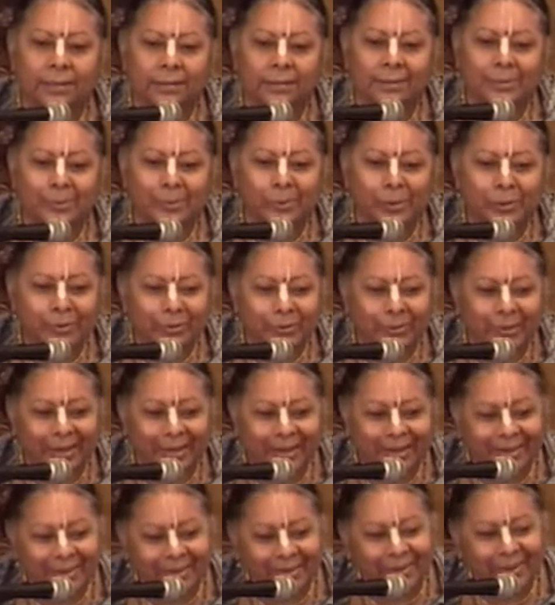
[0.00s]
Spiritual
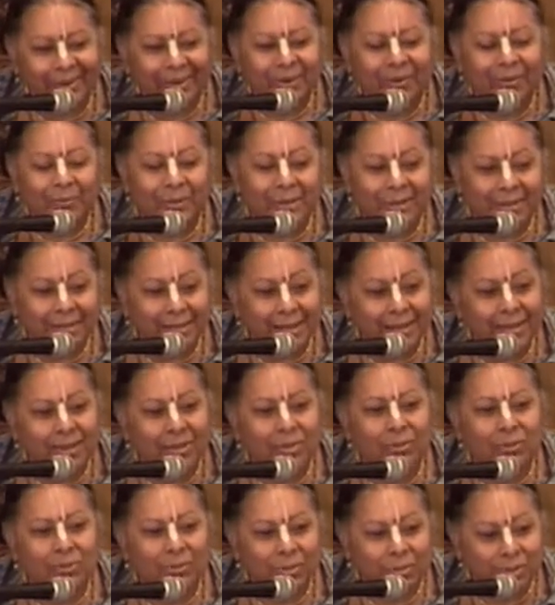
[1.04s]
care, we thank
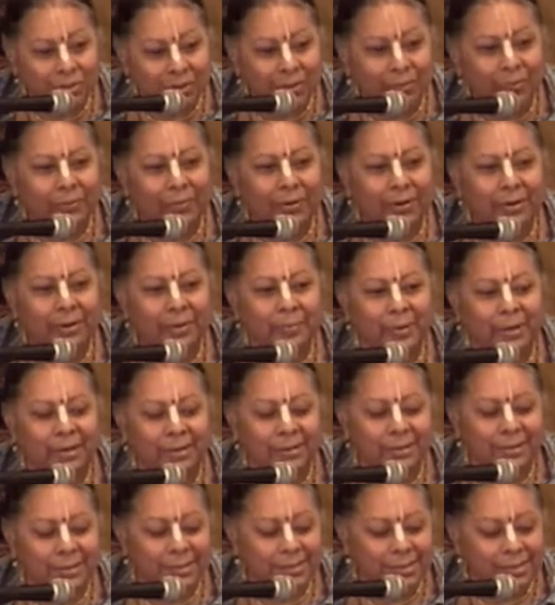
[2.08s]
you so very
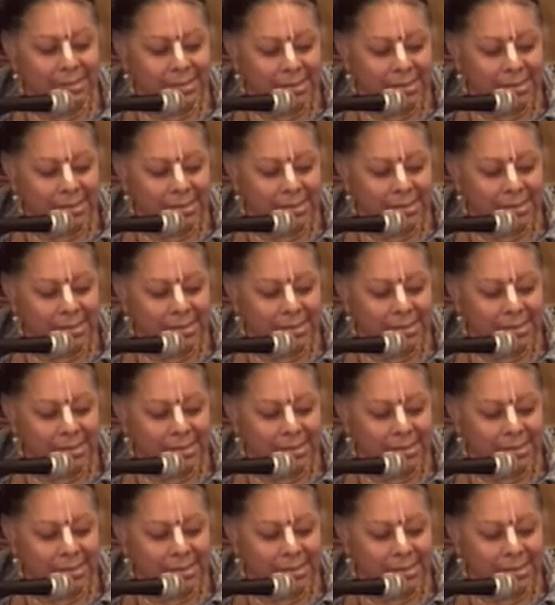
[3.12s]
much.